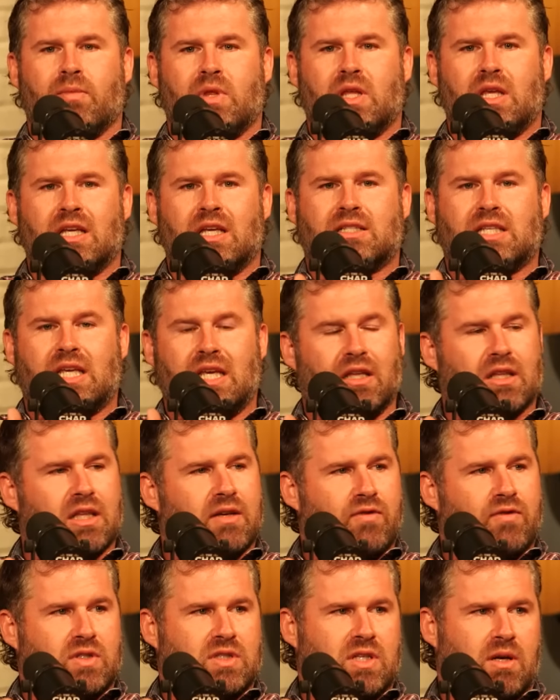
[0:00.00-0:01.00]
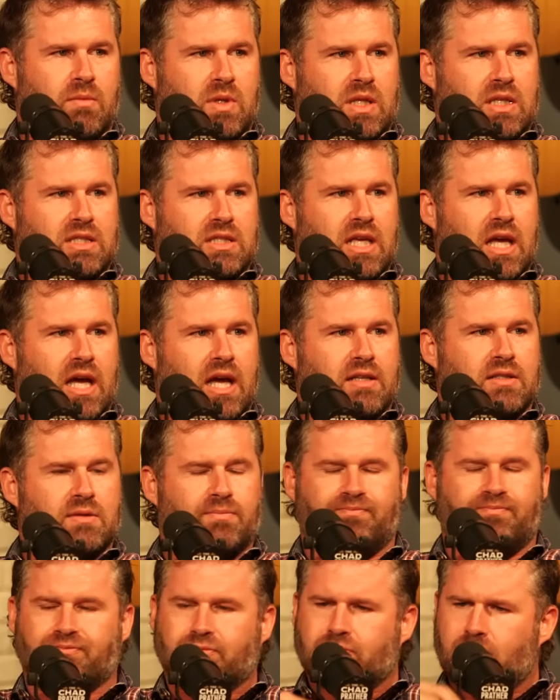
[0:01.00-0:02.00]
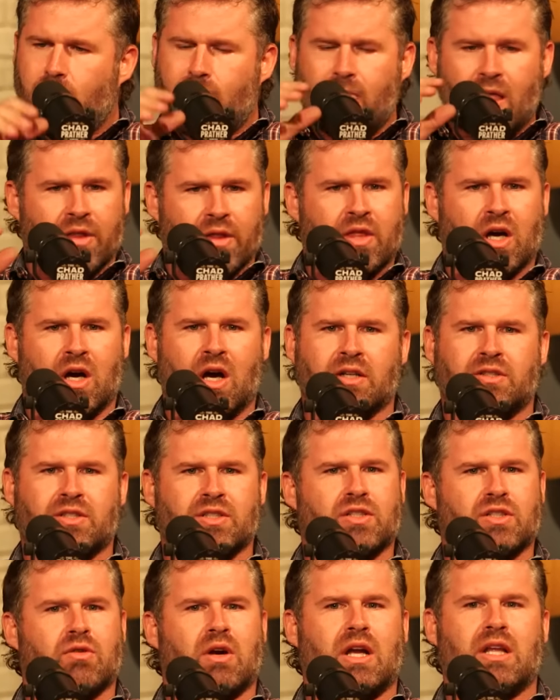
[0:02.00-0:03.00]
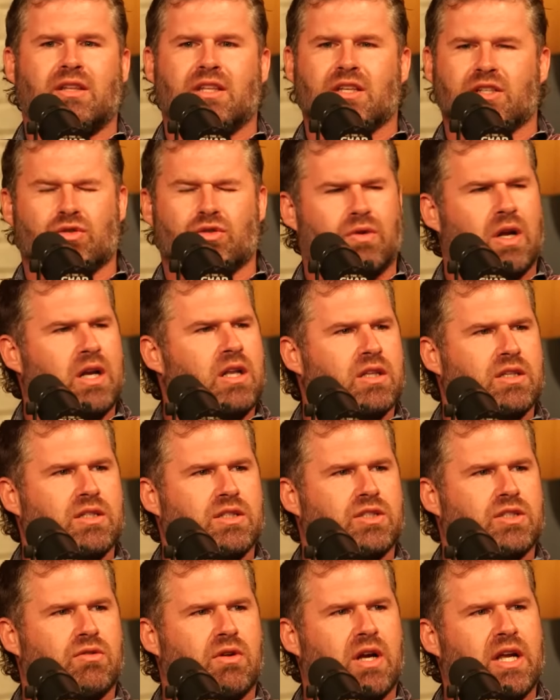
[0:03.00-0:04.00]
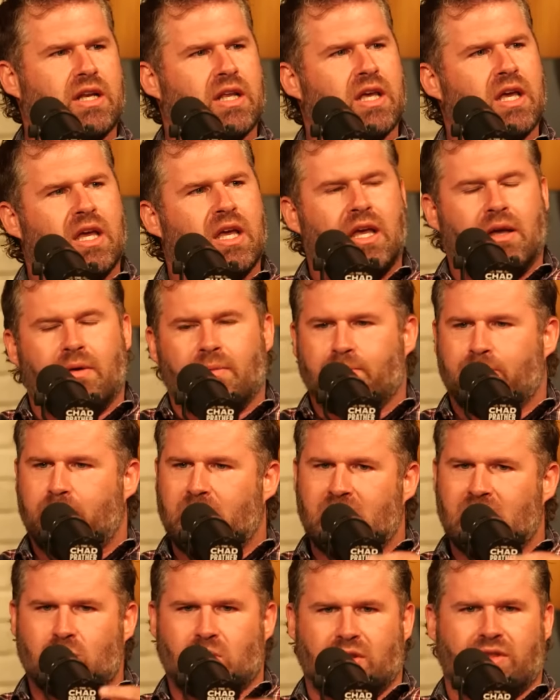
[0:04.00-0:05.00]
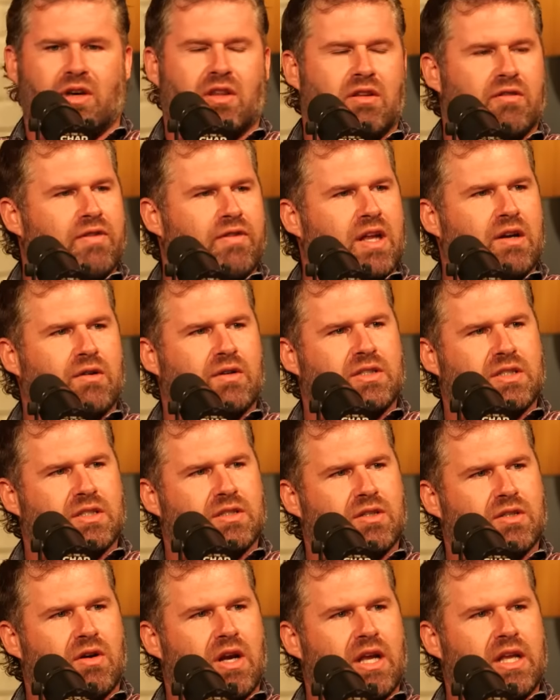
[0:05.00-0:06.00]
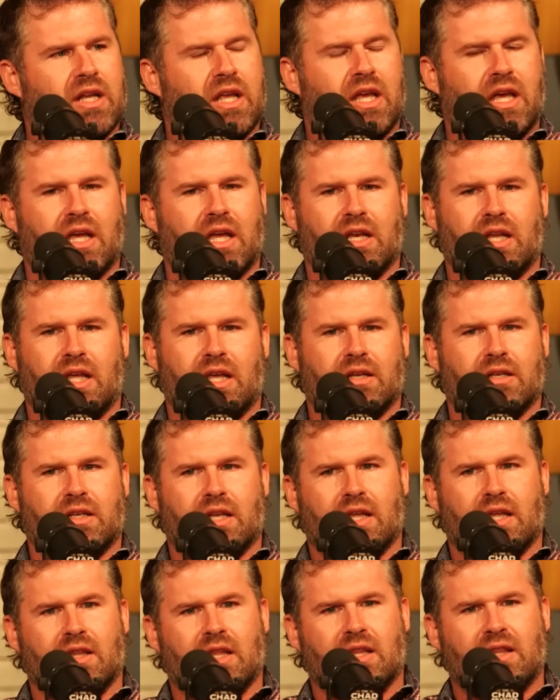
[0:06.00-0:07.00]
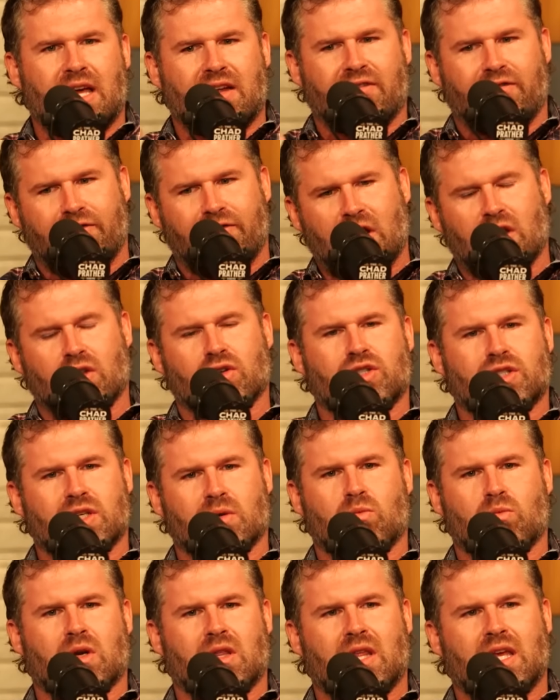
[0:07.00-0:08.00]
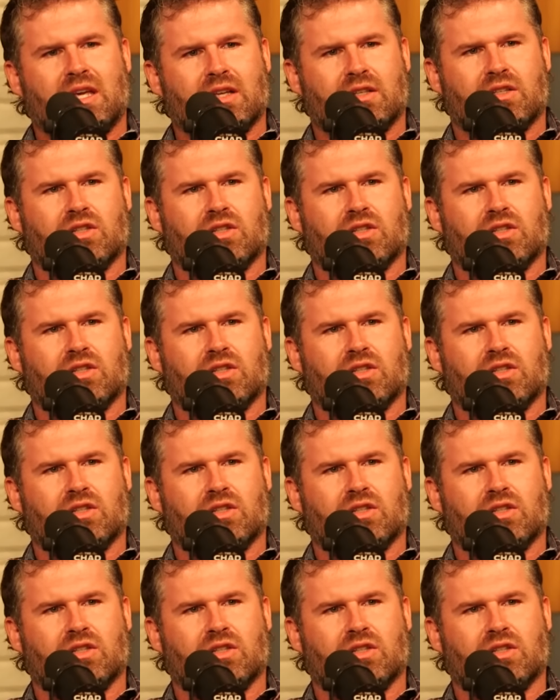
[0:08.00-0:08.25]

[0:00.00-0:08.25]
It's healing for some of these guys. The hunt is great. The adrenaline is great. Being with other veterans is great. And then that fellowship where they get